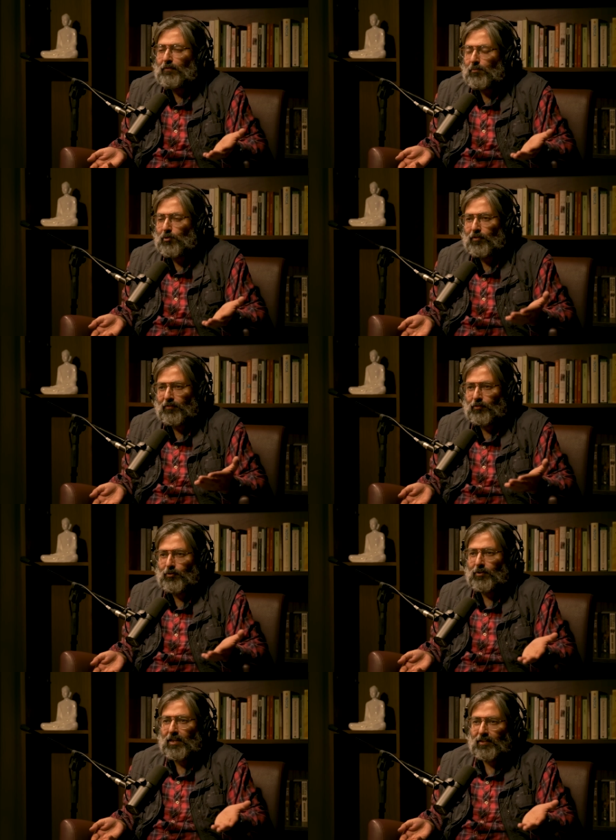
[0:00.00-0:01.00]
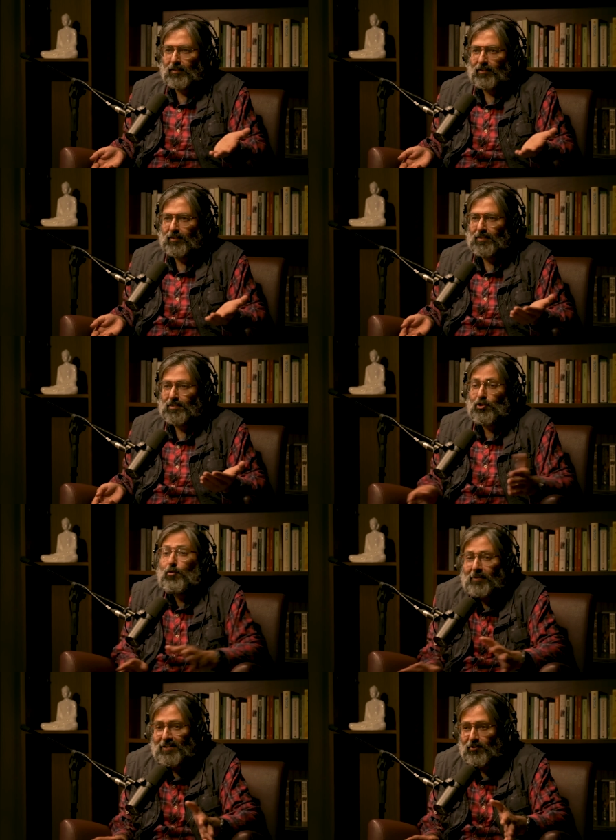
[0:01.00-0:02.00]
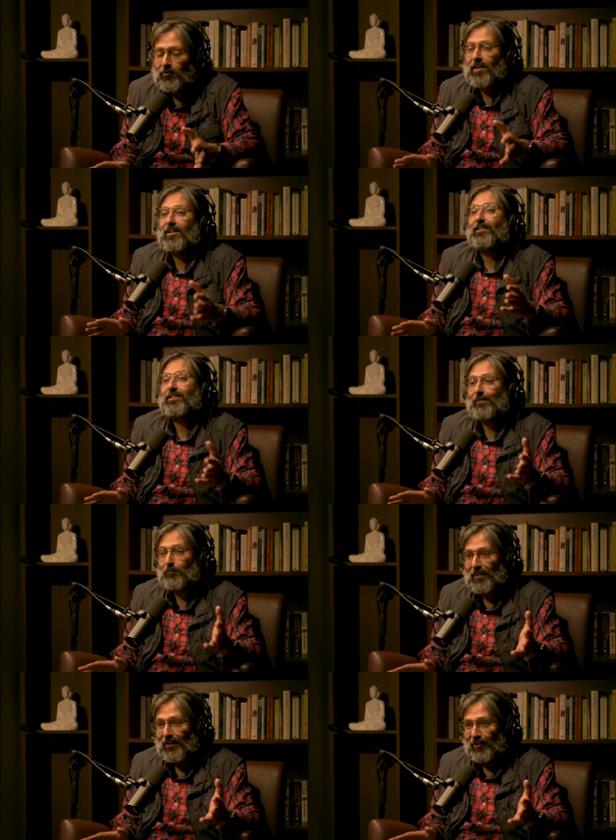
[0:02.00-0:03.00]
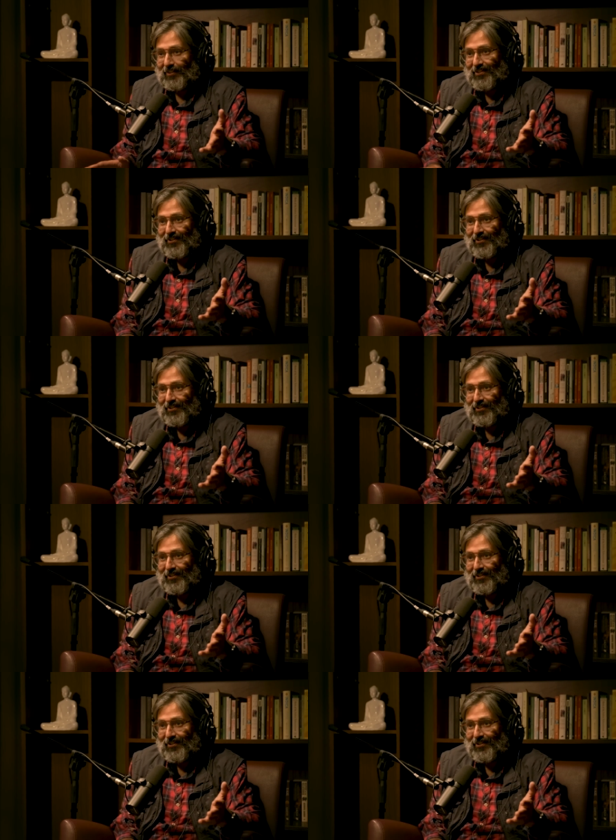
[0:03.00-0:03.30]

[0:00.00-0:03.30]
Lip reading: from you if you don't like it. And he said, no, please don't. I can't live without it. So,